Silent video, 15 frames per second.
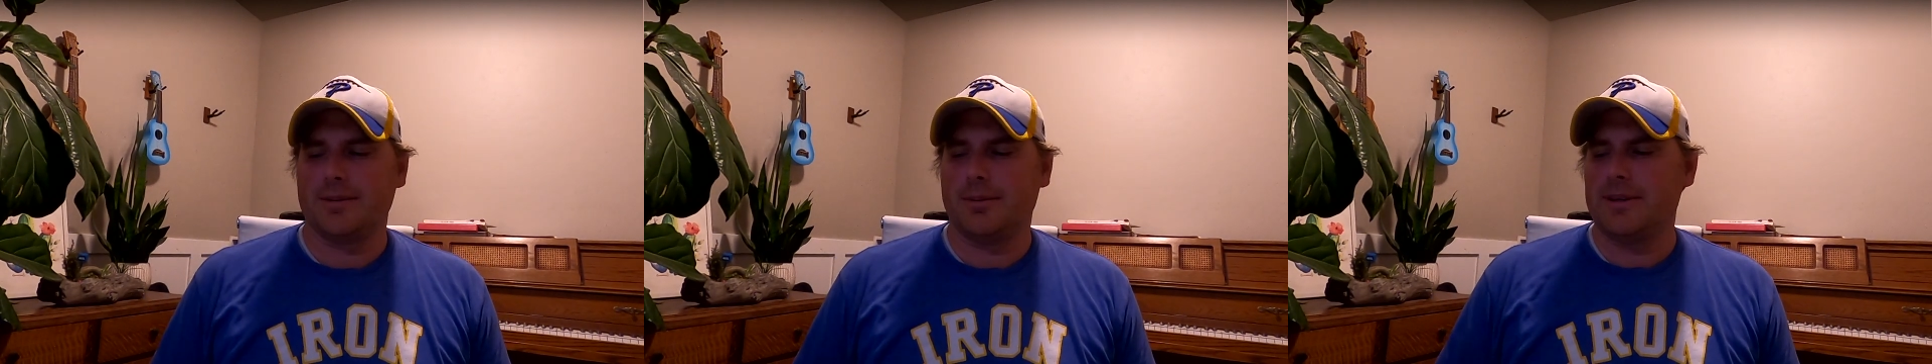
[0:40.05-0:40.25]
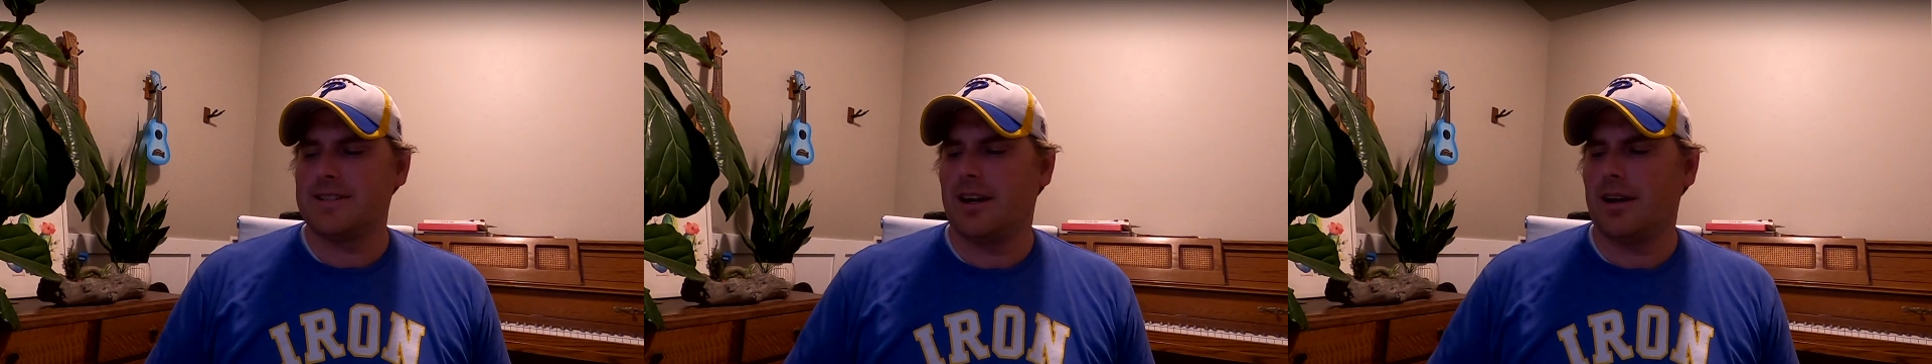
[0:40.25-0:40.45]

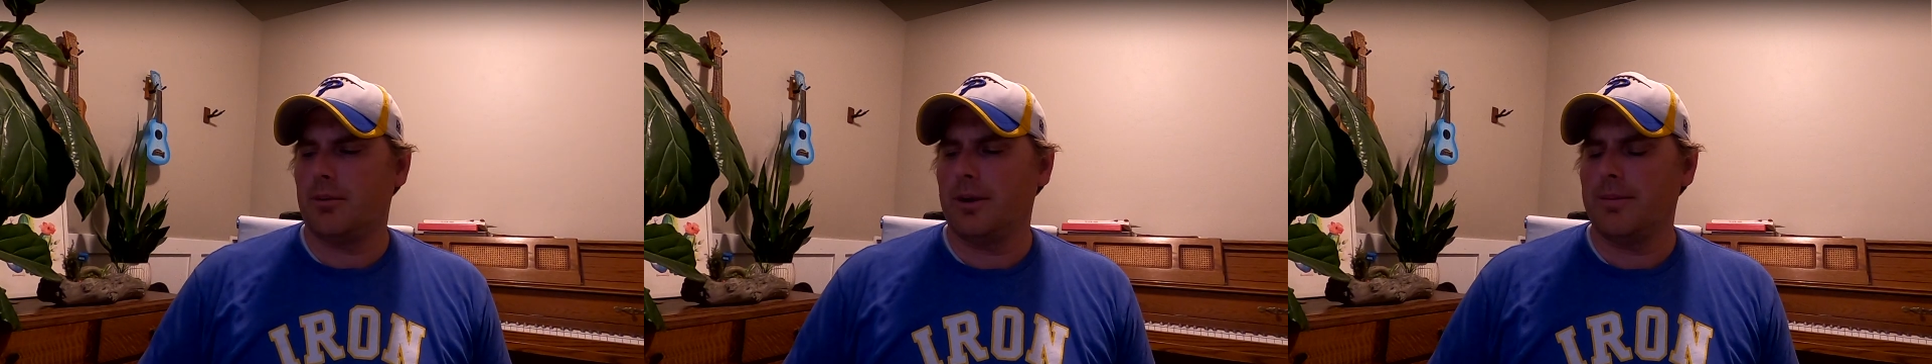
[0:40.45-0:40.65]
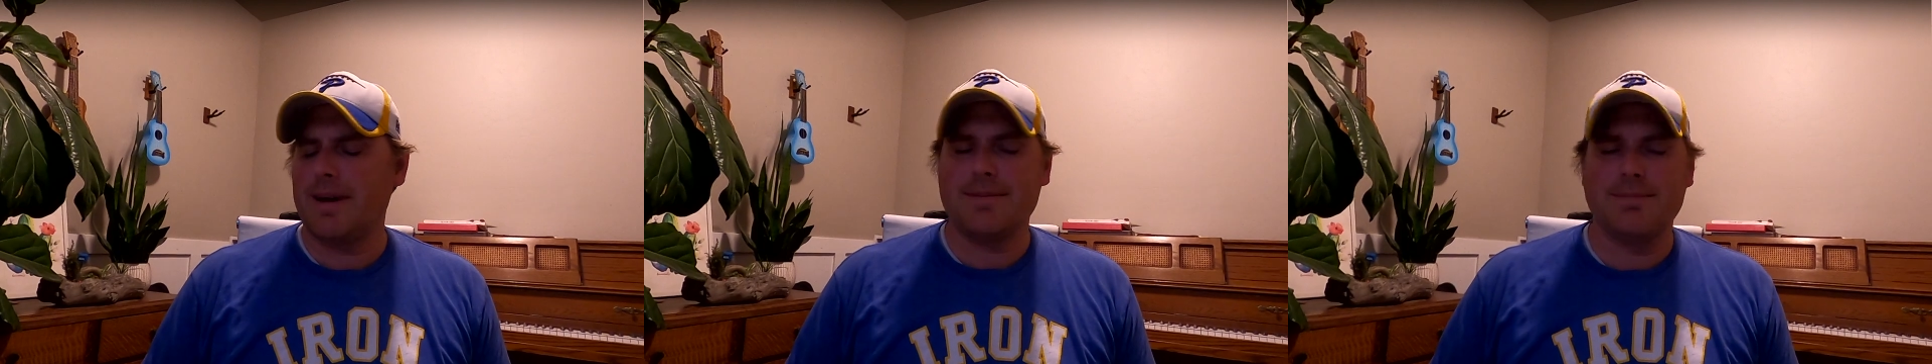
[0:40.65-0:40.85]
Let me talk,
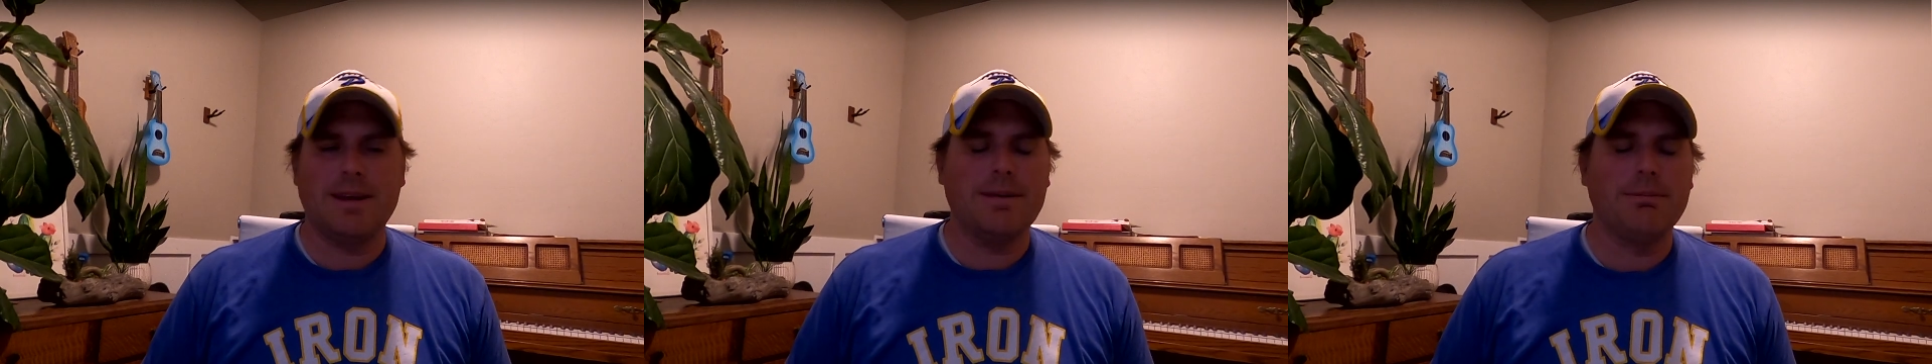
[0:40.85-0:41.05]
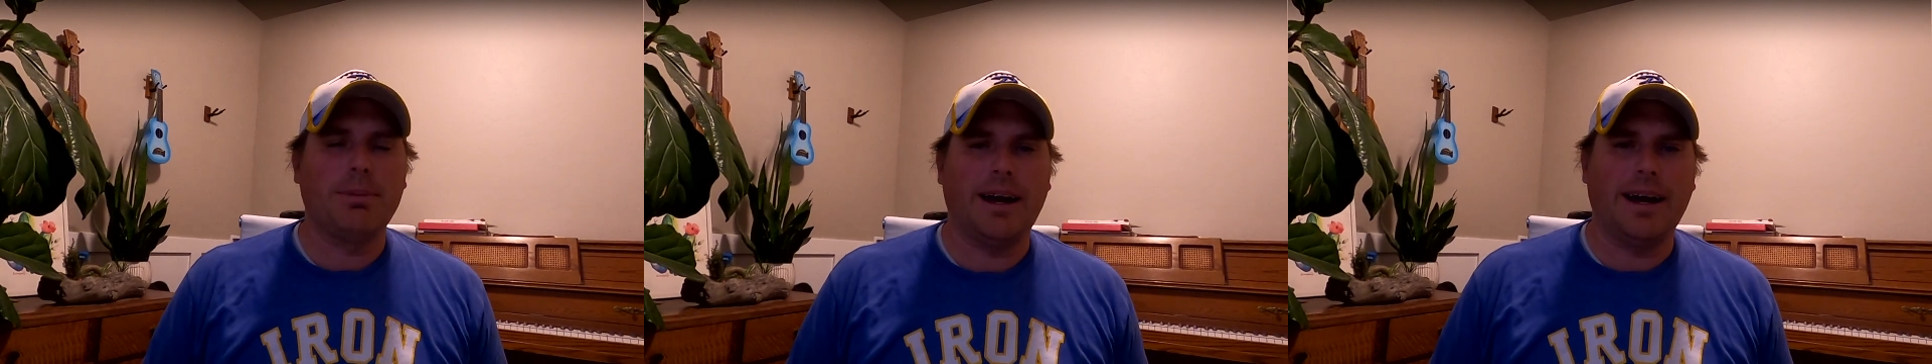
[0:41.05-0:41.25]
what do I
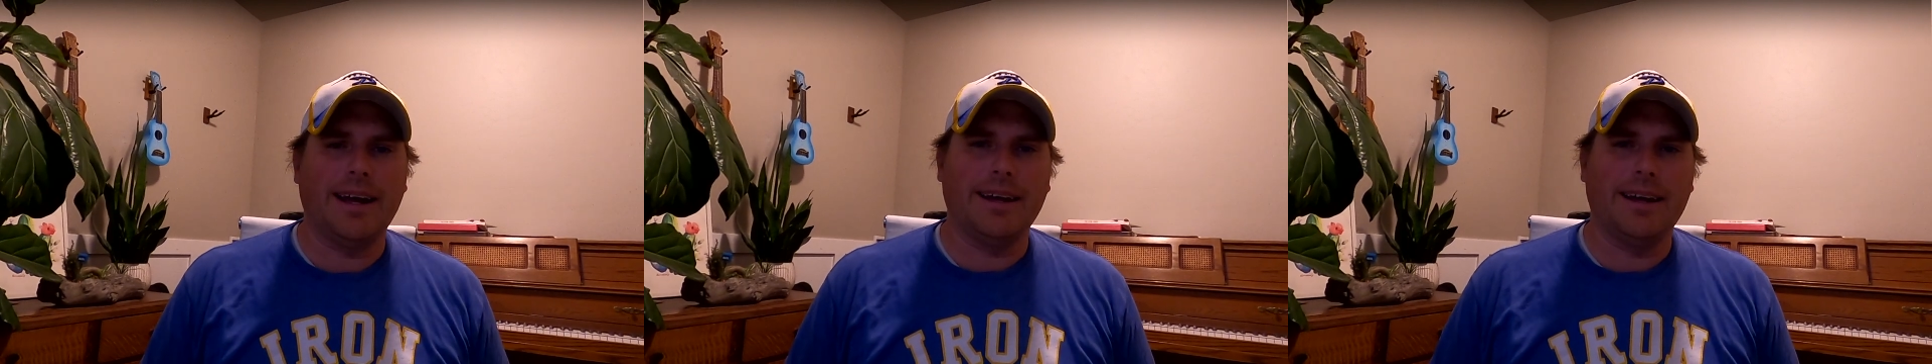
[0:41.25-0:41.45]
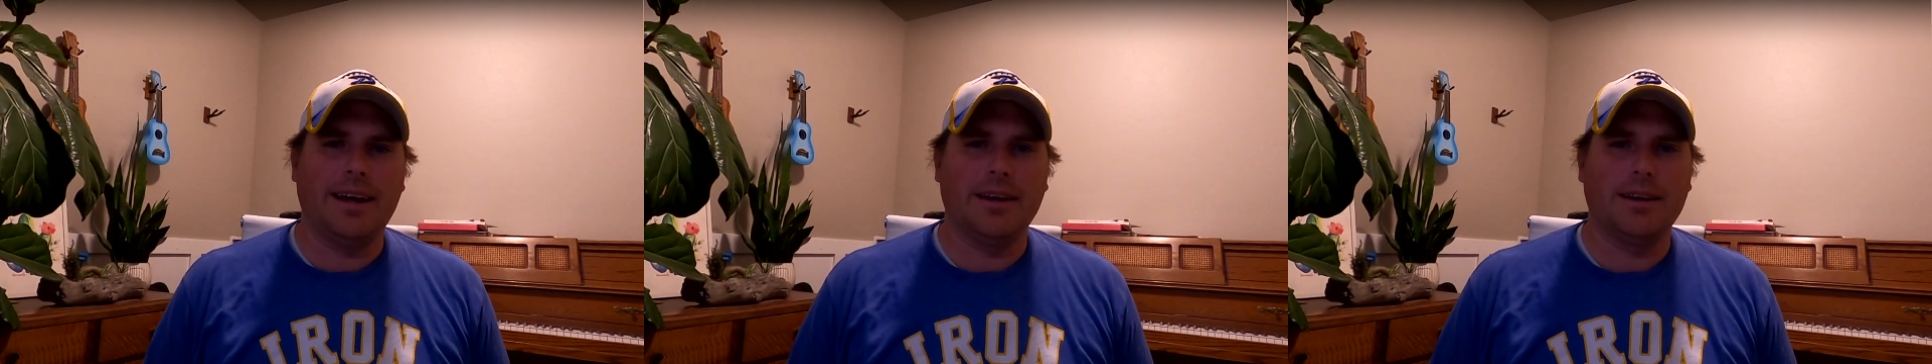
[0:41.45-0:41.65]
mean
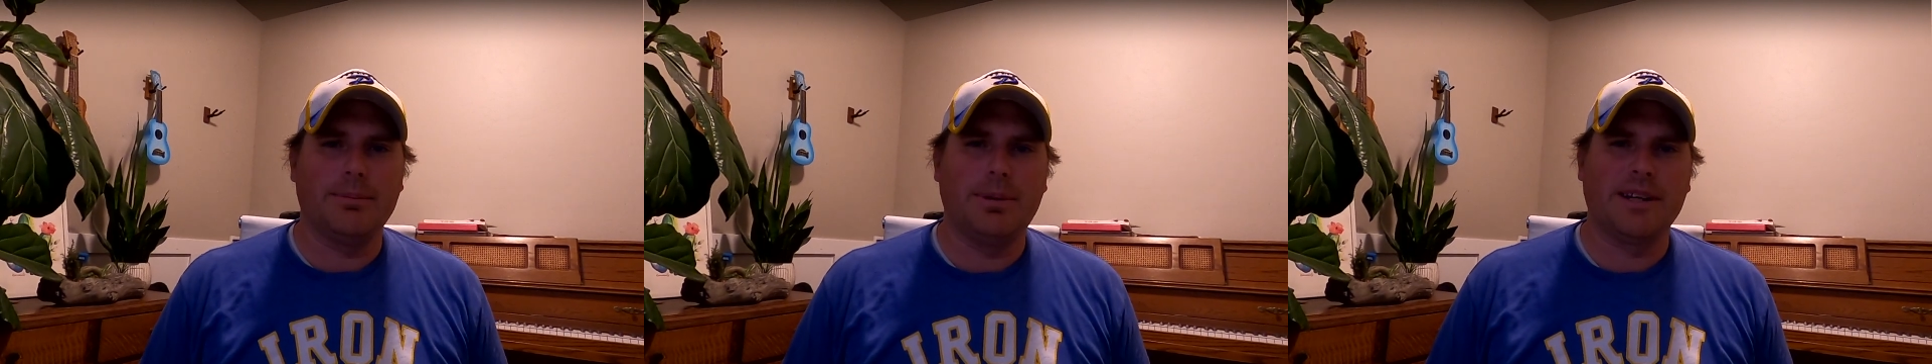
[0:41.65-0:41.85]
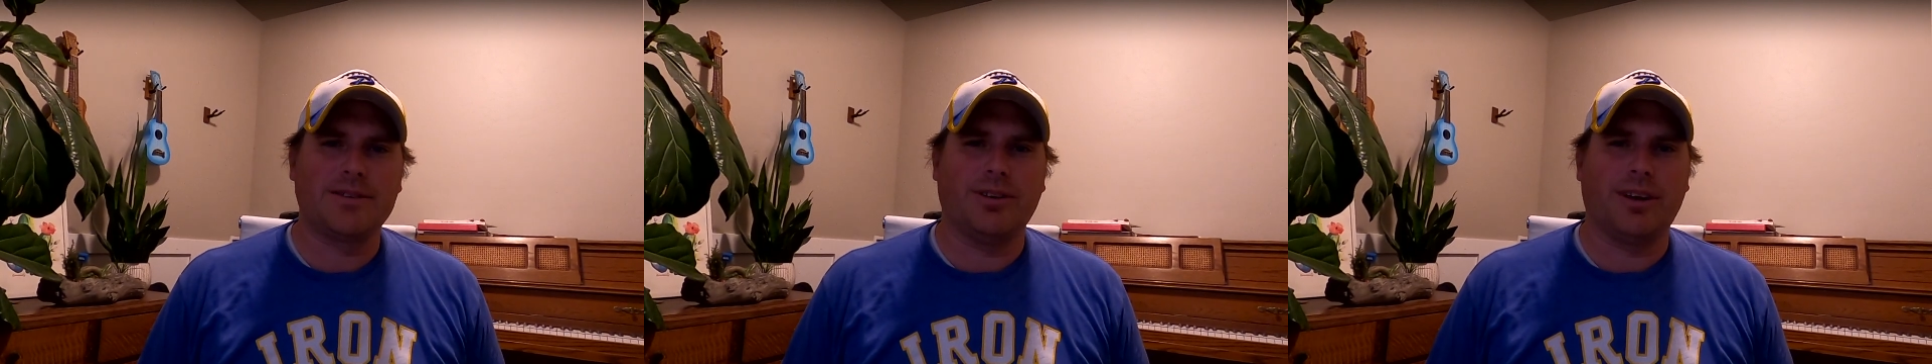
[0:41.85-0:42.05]
by the
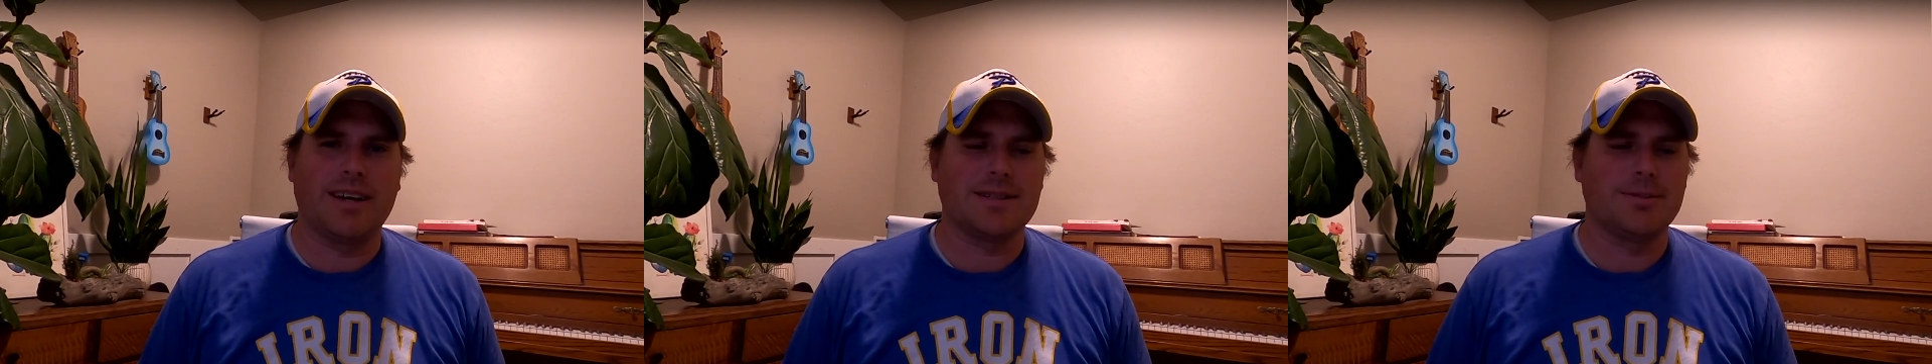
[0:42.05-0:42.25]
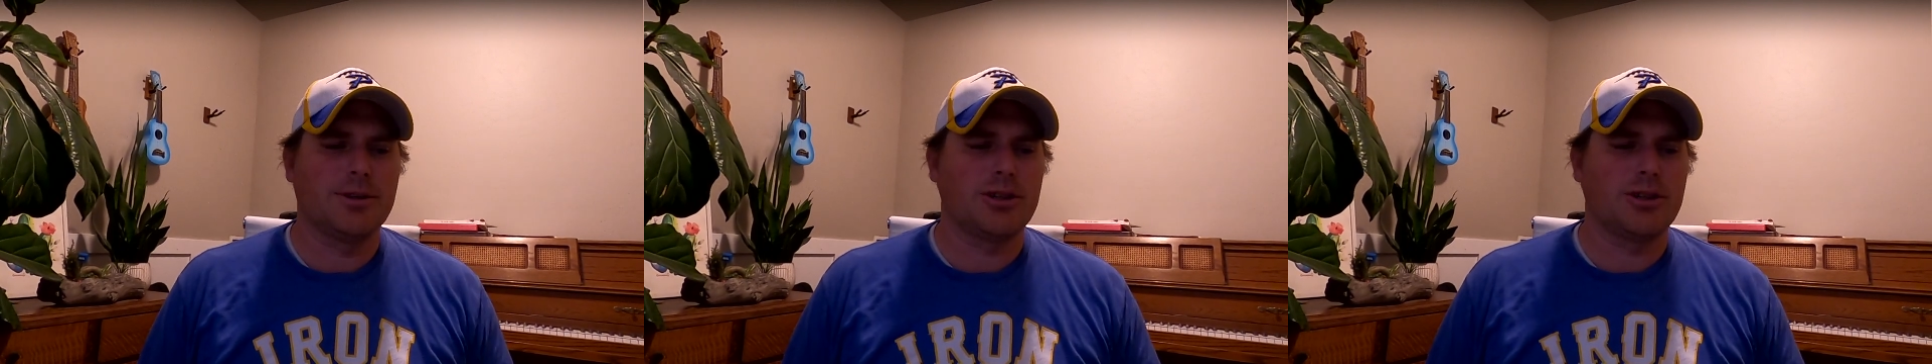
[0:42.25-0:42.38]
pitch velocity?